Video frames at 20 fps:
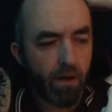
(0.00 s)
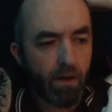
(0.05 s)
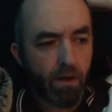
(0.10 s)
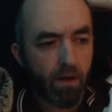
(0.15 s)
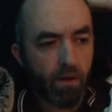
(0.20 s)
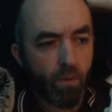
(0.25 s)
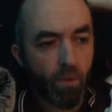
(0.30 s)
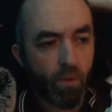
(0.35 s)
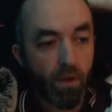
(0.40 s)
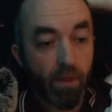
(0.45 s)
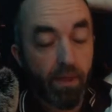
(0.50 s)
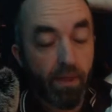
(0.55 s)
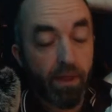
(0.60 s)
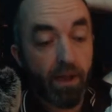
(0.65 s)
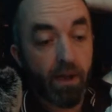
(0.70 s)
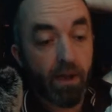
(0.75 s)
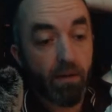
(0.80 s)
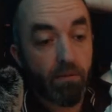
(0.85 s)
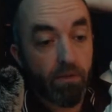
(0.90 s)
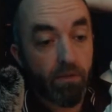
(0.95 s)
One thing
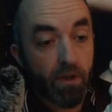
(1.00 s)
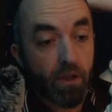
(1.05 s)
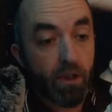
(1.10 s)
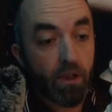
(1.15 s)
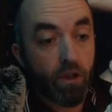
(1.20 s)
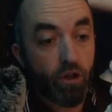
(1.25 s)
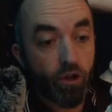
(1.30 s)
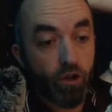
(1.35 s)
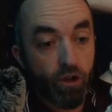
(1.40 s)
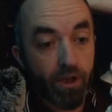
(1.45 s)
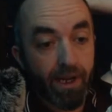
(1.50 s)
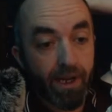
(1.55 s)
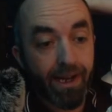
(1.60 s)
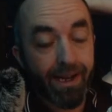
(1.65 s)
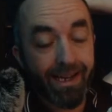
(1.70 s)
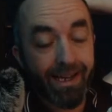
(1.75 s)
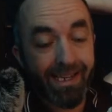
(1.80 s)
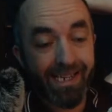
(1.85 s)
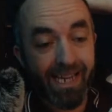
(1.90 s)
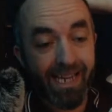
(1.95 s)
I'm really good at
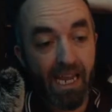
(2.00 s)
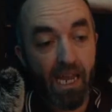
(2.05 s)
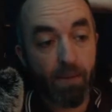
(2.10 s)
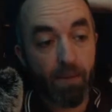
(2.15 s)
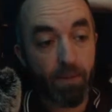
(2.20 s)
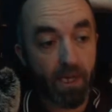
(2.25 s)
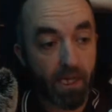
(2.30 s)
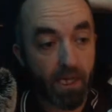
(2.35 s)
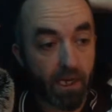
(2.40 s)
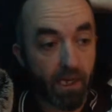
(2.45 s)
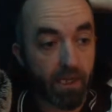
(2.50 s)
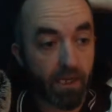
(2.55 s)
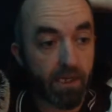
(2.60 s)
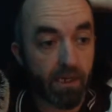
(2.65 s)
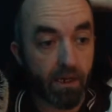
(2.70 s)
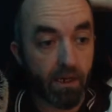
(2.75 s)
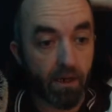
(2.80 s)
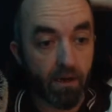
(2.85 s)
is emigrating.